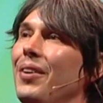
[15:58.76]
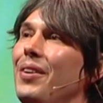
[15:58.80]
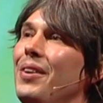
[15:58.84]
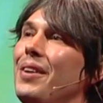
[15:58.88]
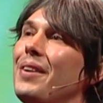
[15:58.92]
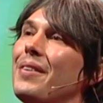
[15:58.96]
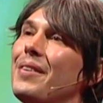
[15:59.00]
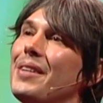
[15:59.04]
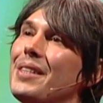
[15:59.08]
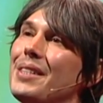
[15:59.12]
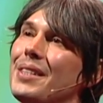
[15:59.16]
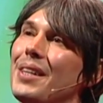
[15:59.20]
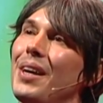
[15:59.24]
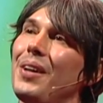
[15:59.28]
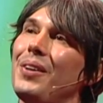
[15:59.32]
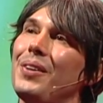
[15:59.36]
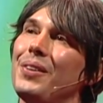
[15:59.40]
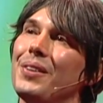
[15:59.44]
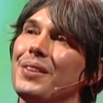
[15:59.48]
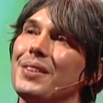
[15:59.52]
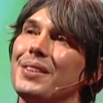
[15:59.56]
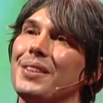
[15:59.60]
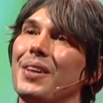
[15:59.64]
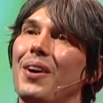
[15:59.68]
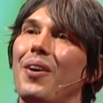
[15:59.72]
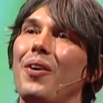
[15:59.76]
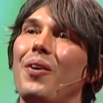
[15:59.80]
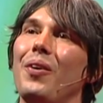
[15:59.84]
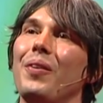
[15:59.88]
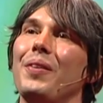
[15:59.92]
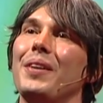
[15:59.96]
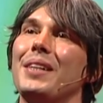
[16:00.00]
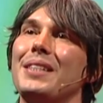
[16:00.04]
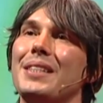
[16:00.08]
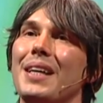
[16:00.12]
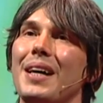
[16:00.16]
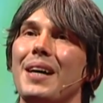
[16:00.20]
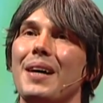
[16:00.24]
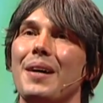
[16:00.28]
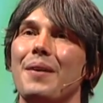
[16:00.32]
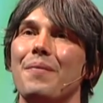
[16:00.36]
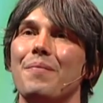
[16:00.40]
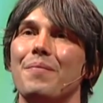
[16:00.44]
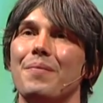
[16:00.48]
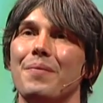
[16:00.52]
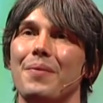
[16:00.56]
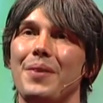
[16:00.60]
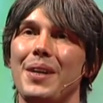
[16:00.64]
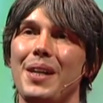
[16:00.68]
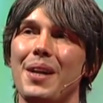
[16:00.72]
under assault all the
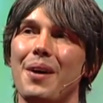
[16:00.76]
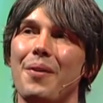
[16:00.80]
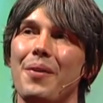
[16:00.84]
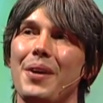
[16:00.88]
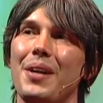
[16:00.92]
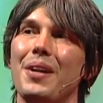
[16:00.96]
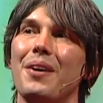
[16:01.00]
time. We know